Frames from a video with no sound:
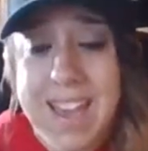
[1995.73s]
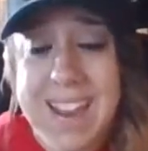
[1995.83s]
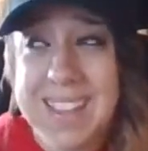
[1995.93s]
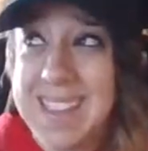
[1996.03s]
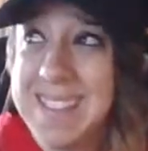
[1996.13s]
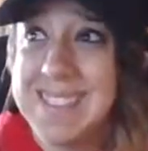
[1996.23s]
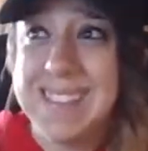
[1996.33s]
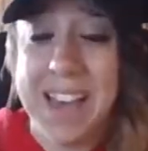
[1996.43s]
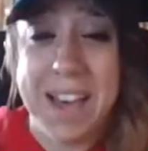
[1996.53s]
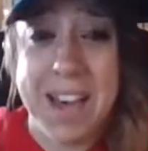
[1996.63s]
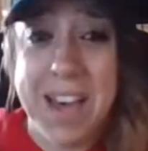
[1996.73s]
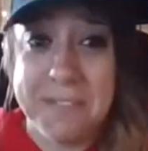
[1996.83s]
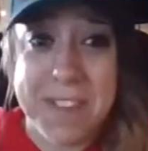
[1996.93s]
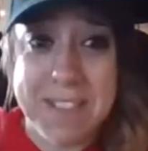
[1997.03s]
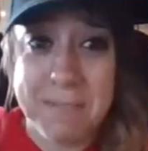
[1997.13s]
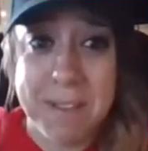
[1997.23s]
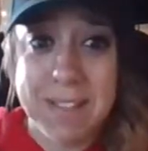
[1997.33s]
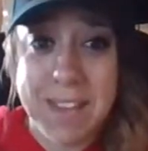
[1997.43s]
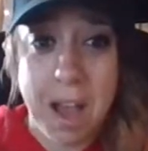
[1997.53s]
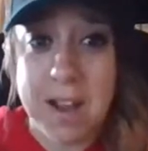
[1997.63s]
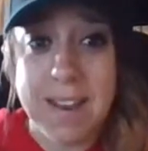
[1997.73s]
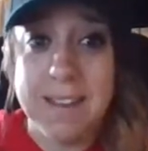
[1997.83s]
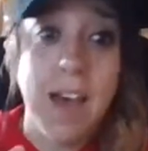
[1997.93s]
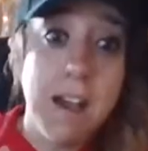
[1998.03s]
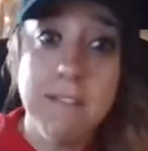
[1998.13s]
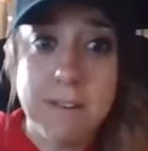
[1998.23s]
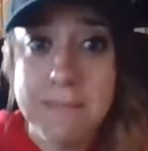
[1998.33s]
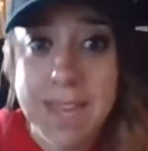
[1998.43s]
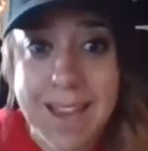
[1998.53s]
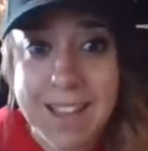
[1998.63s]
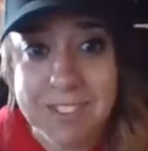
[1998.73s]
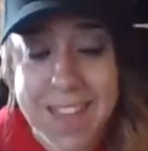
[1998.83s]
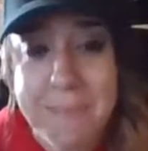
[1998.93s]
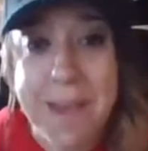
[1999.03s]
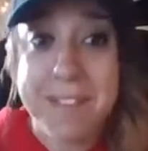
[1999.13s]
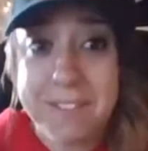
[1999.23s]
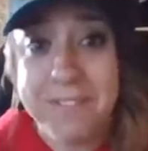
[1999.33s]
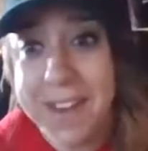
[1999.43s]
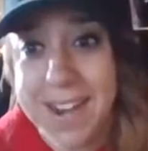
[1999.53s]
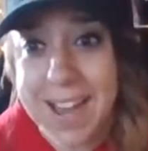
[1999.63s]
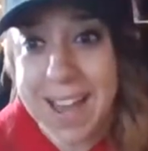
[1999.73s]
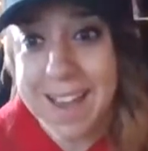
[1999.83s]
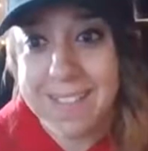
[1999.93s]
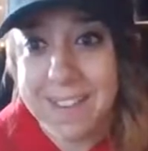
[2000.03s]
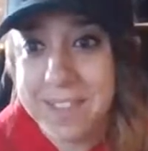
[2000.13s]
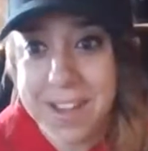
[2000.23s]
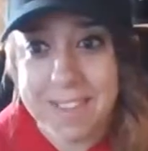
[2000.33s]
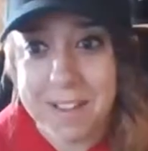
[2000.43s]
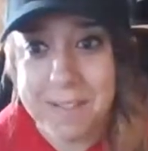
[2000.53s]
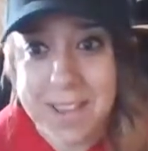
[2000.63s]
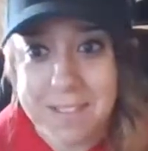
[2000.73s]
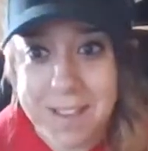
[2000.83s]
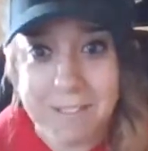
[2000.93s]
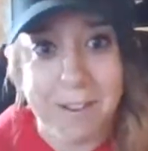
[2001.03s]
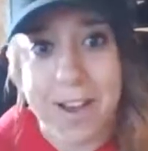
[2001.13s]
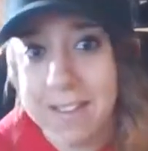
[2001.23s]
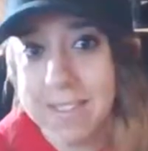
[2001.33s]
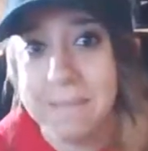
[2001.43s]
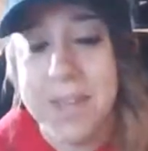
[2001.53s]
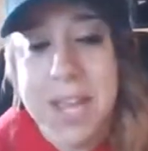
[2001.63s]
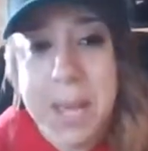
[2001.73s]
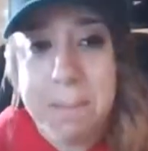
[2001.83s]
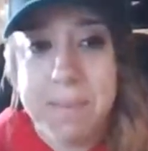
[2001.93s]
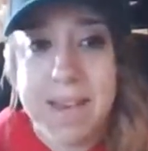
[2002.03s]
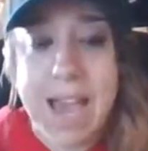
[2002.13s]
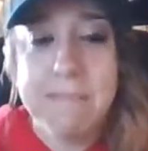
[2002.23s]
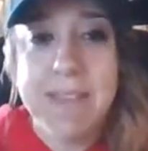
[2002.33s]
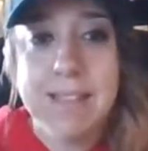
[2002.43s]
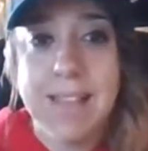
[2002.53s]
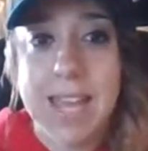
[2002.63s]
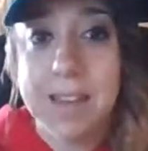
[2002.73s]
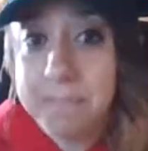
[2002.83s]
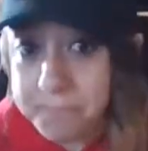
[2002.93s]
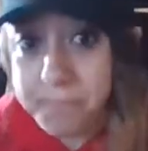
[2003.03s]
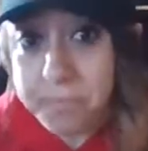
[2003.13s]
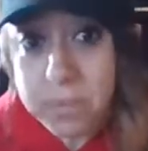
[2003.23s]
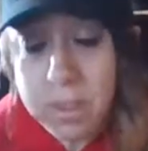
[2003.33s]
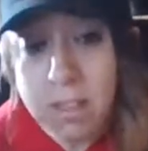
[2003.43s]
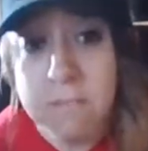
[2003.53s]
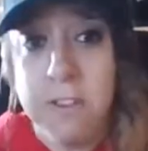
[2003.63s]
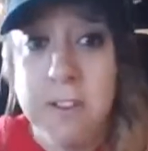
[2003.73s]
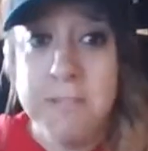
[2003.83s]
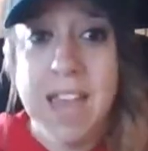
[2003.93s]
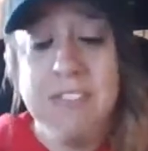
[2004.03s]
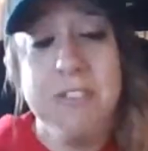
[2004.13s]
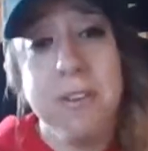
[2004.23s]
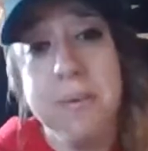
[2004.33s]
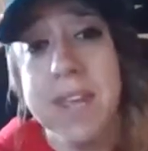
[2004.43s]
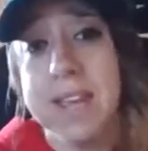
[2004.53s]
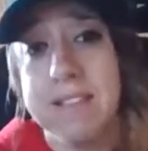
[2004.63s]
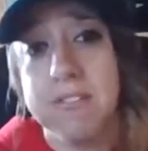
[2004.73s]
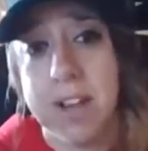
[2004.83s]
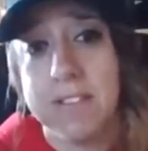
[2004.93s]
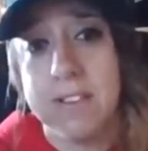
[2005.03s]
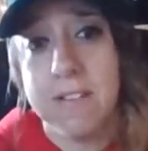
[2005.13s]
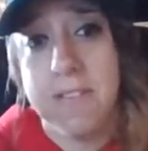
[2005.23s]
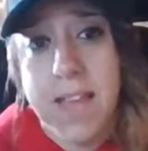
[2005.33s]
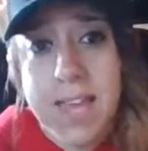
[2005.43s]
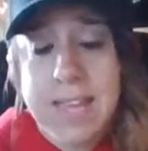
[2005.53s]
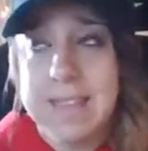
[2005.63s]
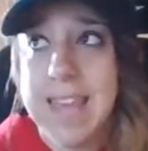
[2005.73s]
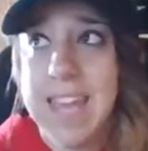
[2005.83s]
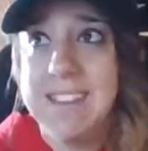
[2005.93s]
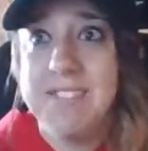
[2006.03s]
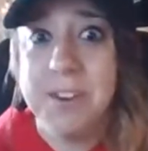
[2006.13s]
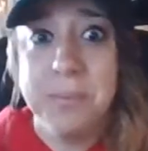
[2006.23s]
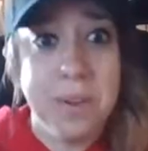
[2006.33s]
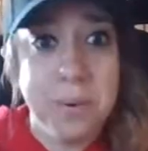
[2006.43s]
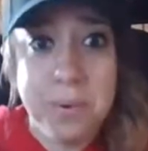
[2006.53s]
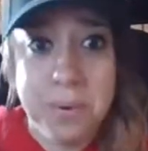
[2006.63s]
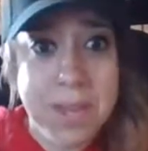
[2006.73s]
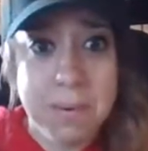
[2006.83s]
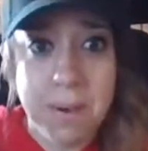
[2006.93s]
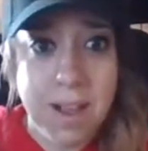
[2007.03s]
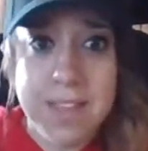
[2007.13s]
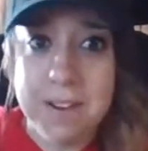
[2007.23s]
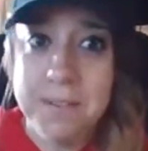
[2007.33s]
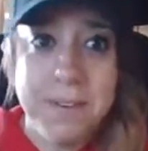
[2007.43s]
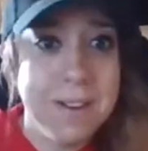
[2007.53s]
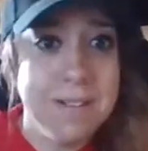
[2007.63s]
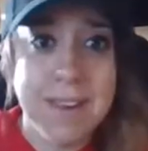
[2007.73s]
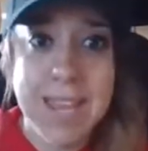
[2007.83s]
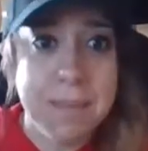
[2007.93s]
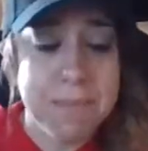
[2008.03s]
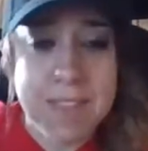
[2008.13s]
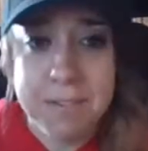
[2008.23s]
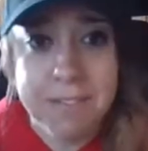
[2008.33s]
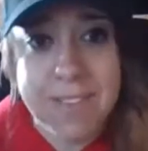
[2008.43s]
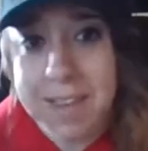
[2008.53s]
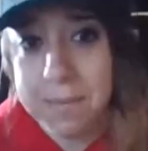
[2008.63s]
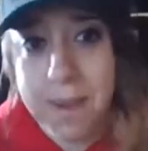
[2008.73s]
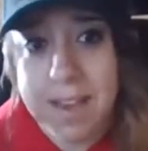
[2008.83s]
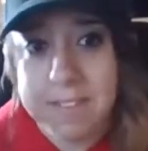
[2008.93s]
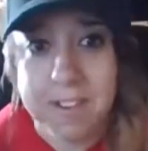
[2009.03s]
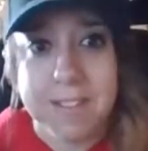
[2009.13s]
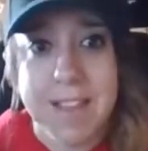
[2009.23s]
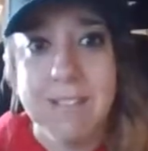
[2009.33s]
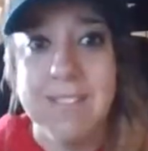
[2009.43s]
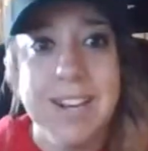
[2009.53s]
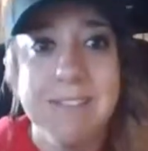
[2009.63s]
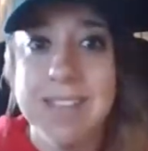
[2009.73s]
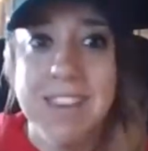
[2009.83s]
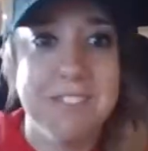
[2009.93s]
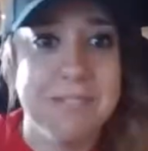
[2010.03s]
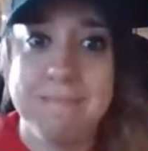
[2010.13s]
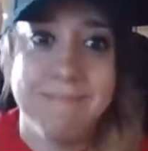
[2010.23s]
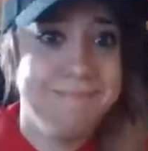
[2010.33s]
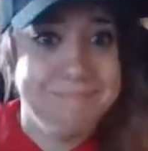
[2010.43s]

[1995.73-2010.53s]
And it's tough. It's really hard. Not hard for me, actually. I'm having fun, and I love you guys already. You guys are awesome. But I mean, like, for those Edgenuity instructors, they don't know who you are. They don't know your names. They don't see a roster. They're literally just